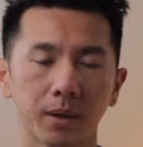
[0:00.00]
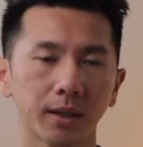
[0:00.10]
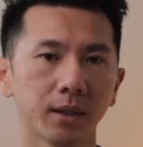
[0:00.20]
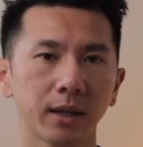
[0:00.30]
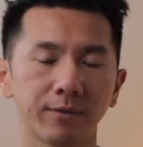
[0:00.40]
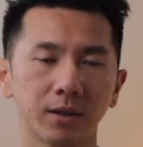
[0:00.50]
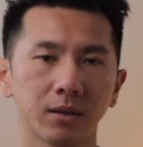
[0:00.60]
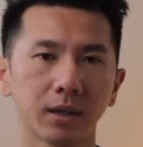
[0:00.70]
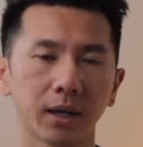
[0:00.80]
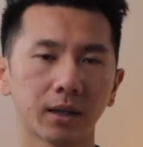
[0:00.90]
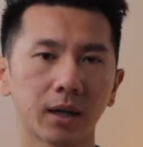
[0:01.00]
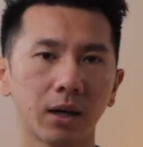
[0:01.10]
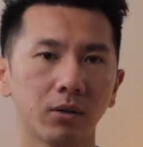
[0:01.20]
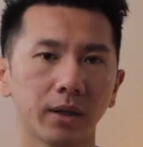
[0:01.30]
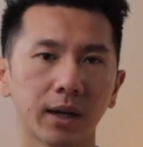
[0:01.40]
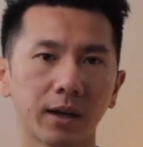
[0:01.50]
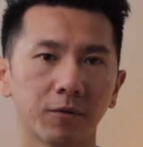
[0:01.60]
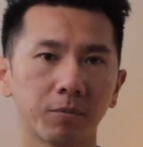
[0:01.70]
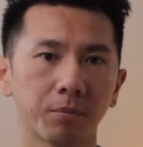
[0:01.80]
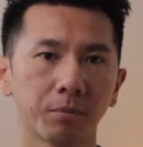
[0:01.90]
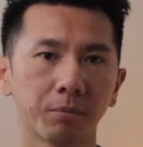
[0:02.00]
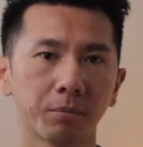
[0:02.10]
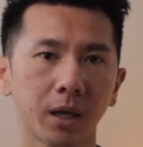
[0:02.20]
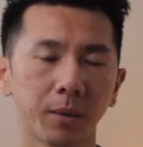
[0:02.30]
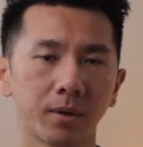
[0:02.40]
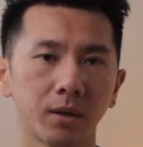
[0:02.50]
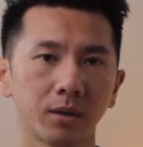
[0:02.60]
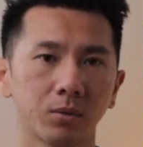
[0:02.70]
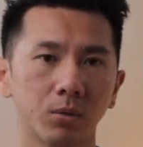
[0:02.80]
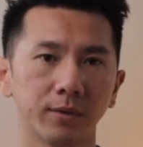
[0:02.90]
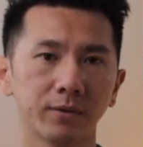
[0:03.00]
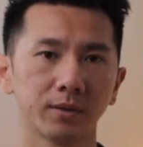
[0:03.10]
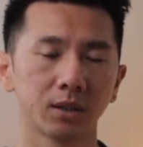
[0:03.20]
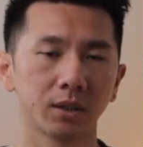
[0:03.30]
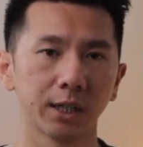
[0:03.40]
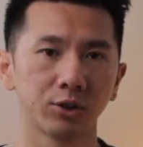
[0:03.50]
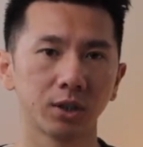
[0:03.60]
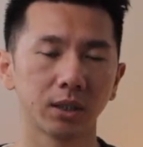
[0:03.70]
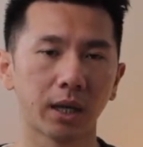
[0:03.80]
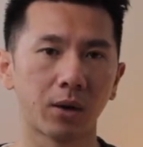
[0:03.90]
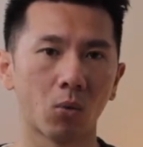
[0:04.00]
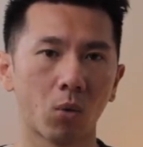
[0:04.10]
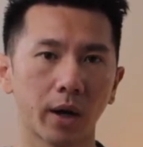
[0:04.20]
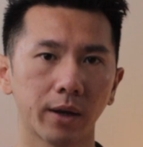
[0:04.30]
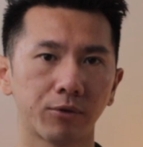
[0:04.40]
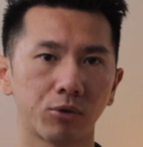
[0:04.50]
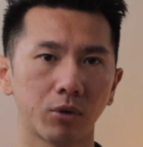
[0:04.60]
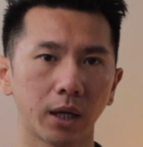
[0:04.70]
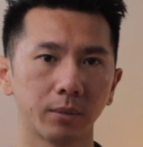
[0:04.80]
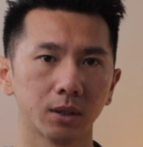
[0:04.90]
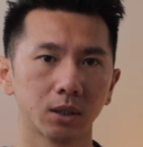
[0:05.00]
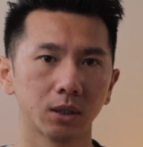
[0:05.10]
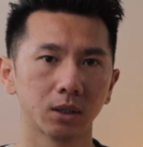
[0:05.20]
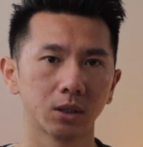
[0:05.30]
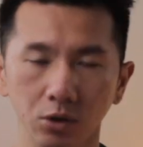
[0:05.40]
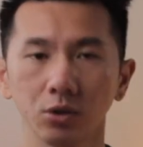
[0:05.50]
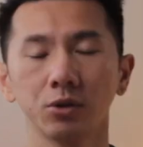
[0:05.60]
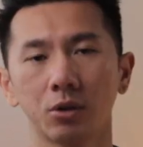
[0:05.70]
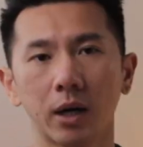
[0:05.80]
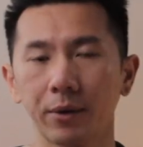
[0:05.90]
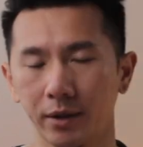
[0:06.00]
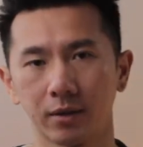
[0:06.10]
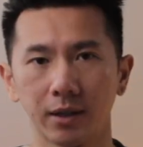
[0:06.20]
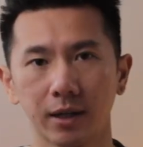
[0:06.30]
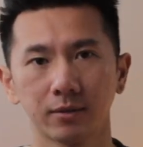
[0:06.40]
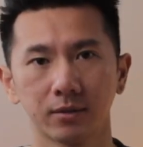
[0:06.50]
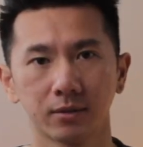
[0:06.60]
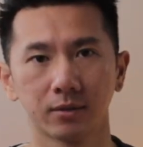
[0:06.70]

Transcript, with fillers: but I didn't have a deck. I only have papers with sketches and wireframes. So you know how it turned out.